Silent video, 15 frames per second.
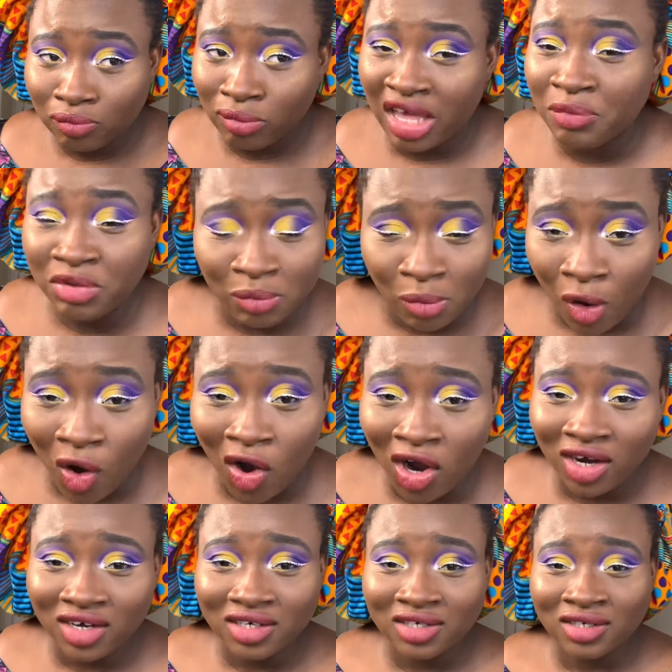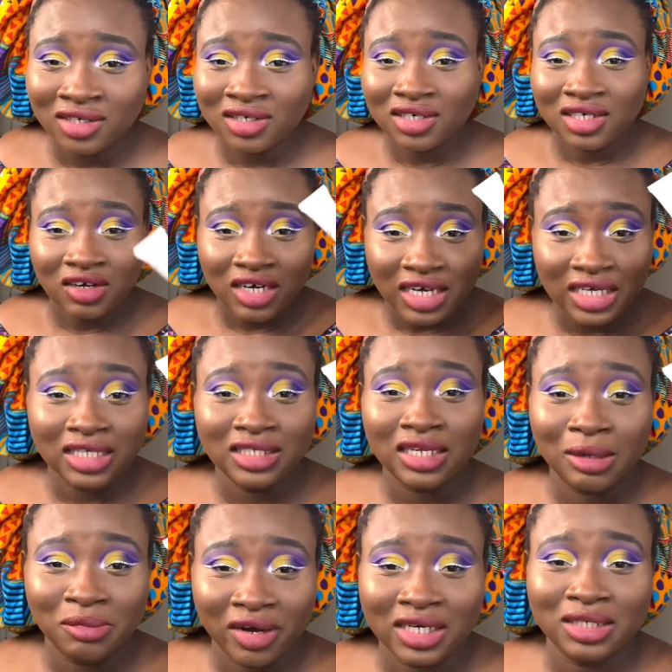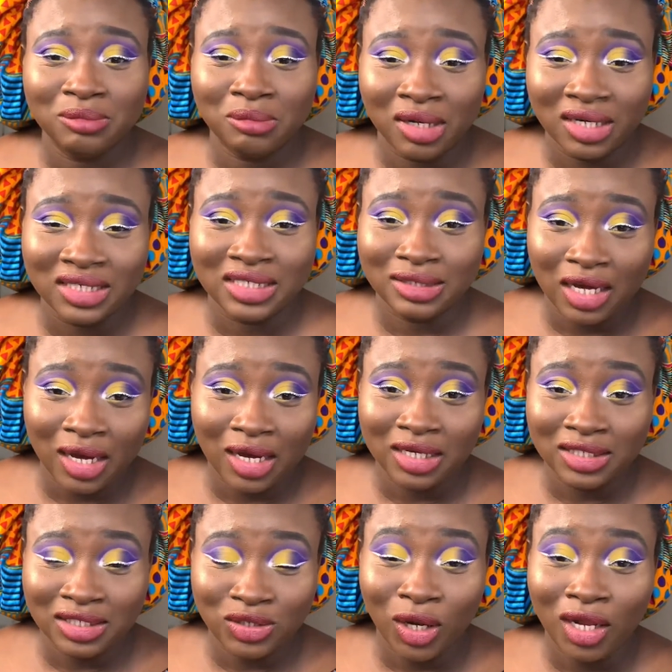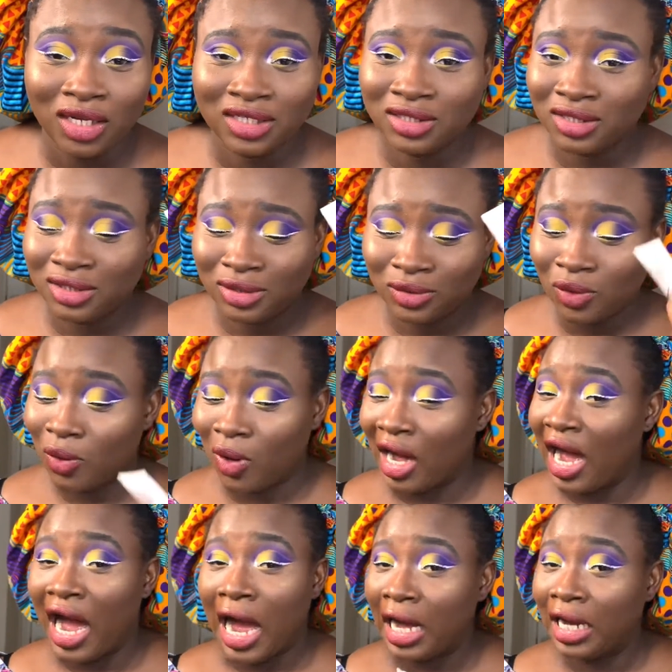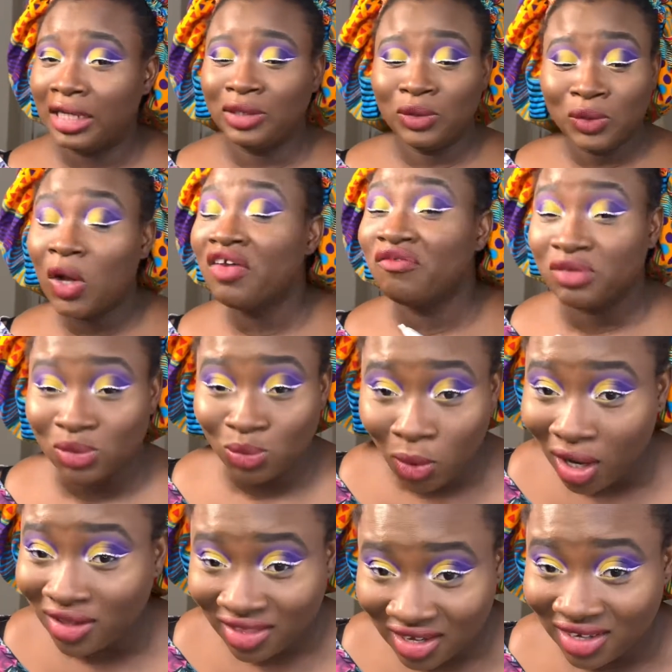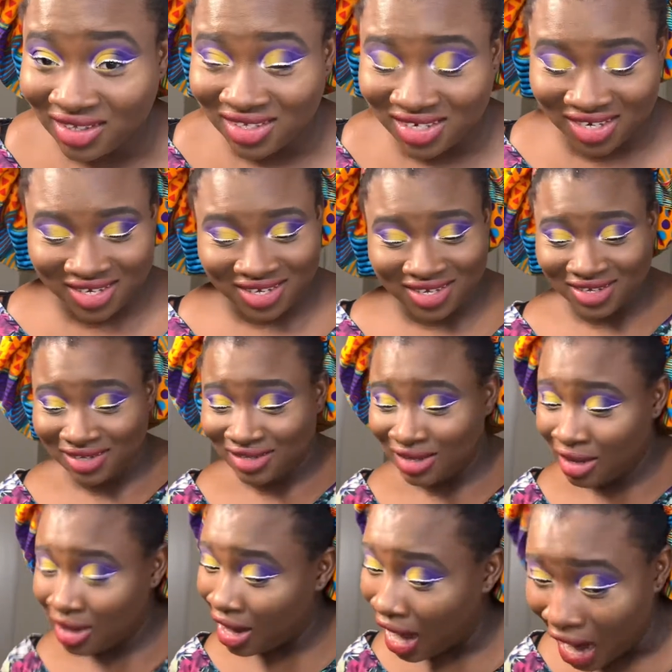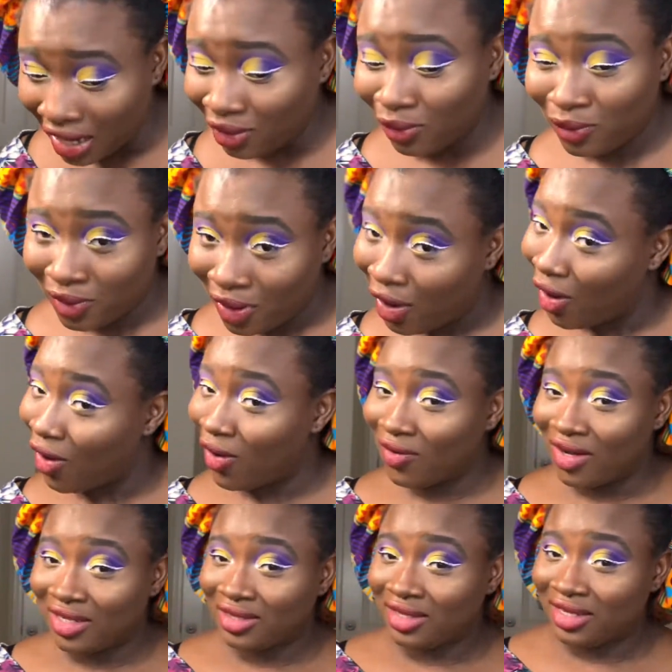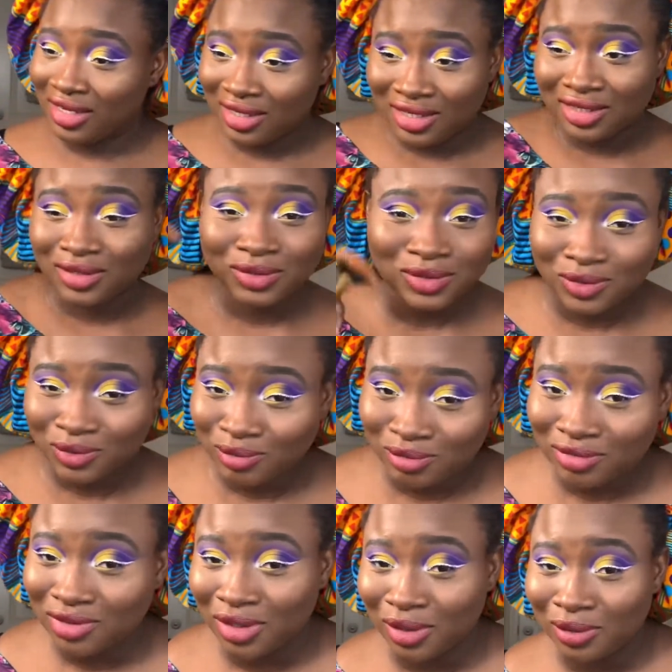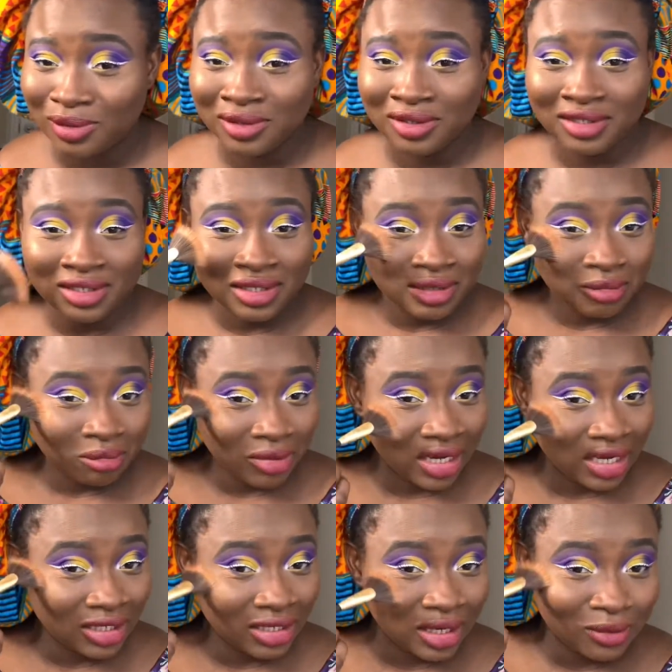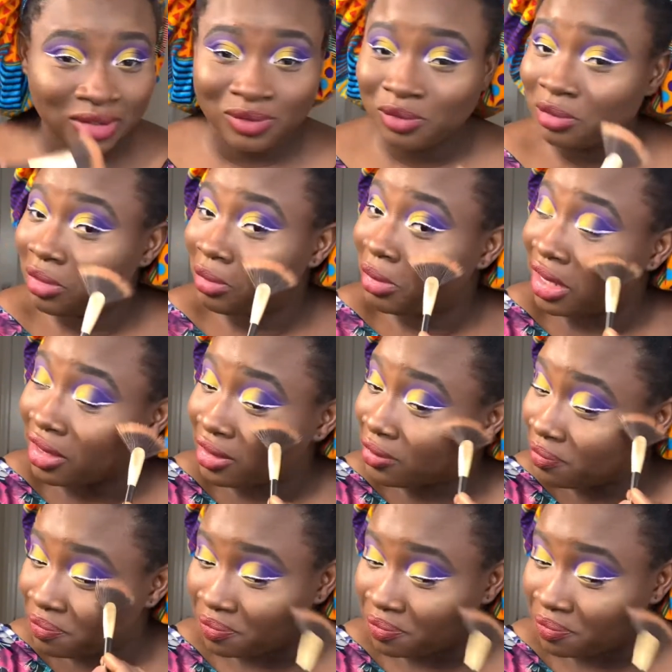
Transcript: maybe more in American money, in dollars. So I don't know if it's worth it. I don't know. I think you should, you know, buying that one will be better.